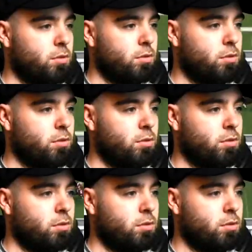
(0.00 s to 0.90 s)

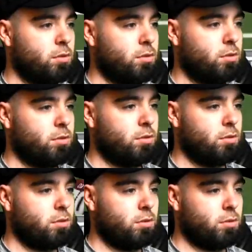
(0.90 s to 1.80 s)

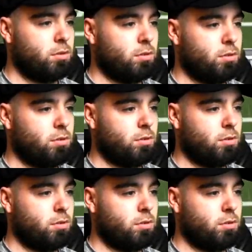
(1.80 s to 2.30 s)
(no one is talking)